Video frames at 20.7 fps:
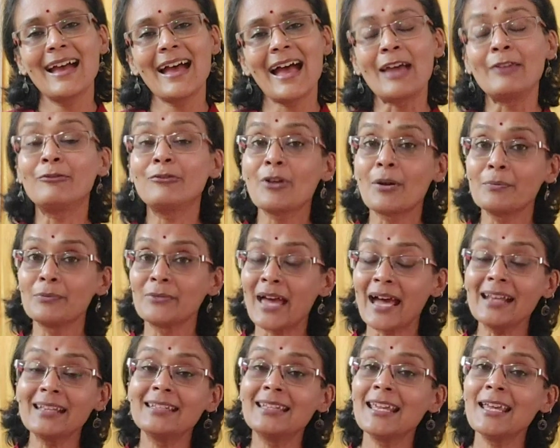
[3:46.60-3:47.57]
And from
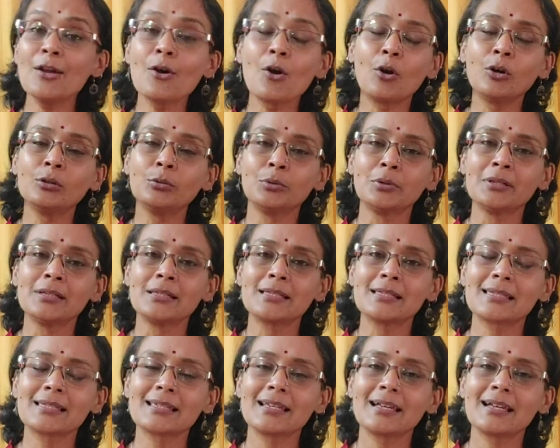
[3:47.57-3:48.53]
that day
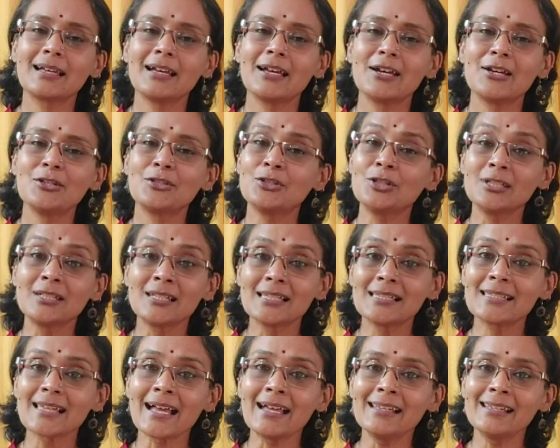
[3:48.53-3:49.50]
onwards, she
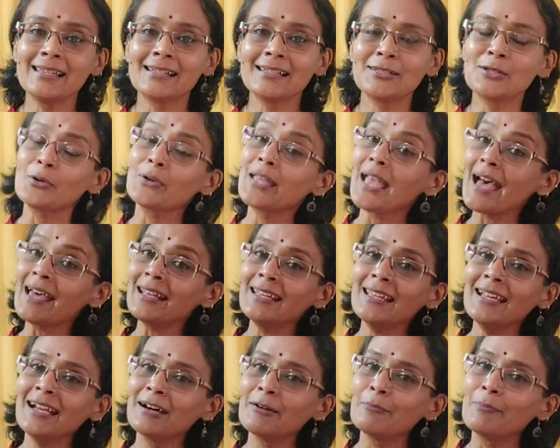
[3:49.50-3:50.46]
decided to
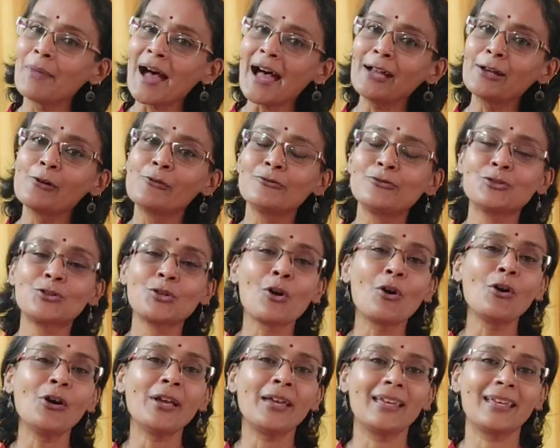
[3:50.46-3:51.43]
carry her bag of
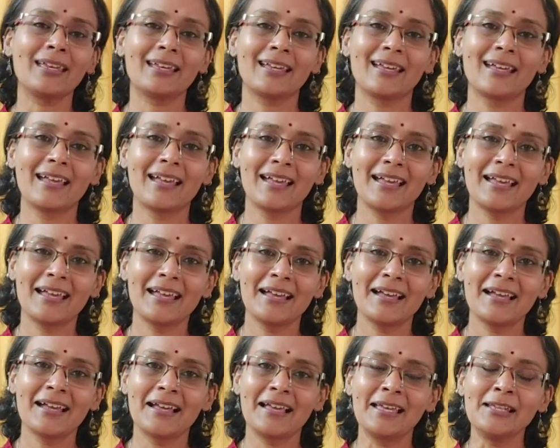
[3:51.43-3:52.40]
joy
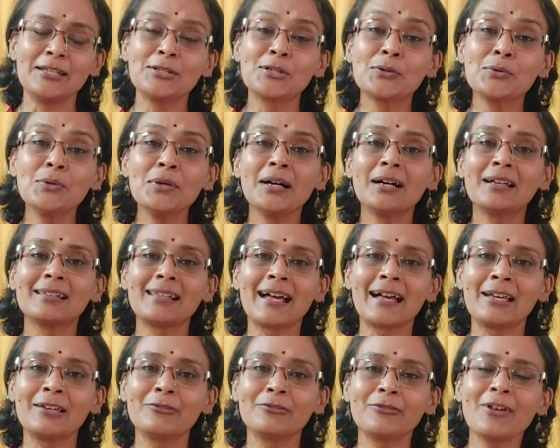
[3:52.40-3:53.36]
into her
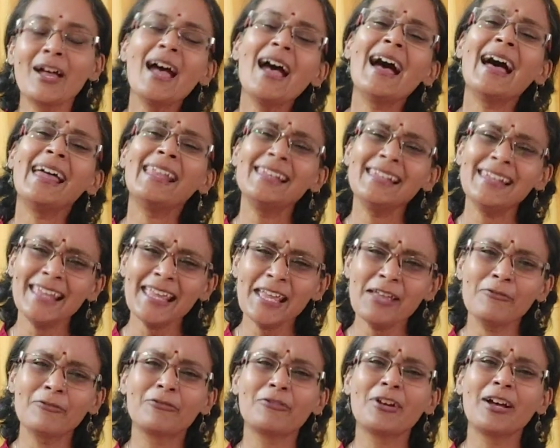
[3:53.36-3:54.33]
life and
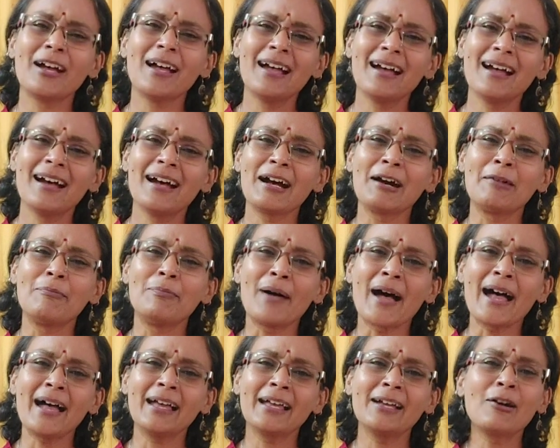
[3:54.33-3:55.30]
leave her
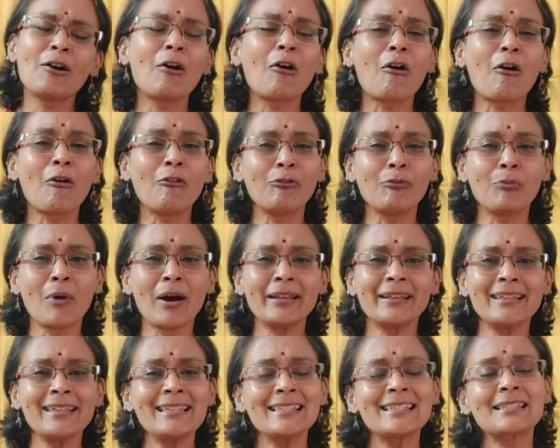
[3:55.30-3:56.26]
bag of
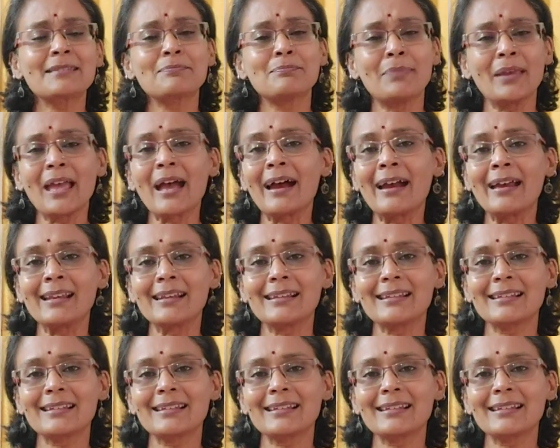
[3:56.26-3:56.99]
worries behind.